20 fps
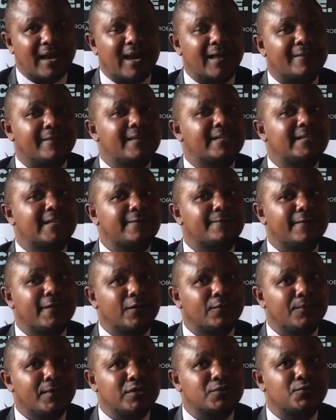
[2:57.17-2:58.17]
And this
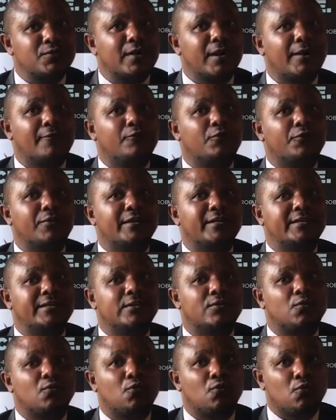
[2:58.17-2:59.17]
environment, we have
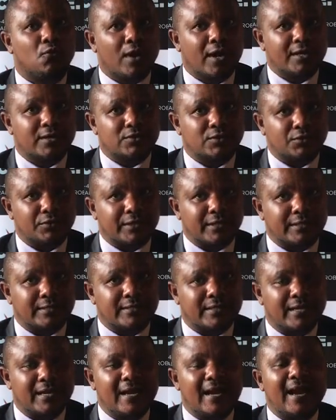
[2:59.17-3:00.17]
already worked on
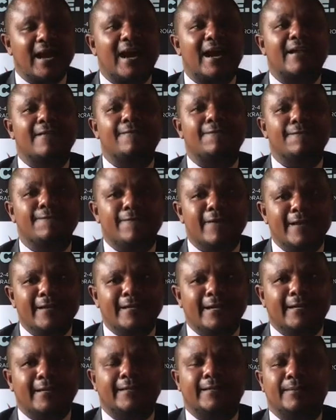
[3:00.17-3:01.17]
it. And
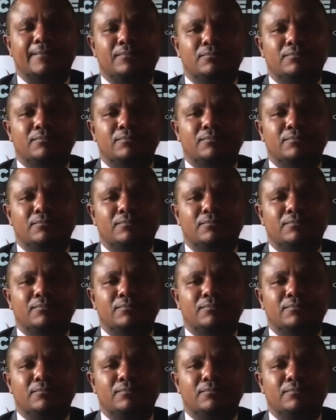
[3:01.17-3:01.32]
finally, the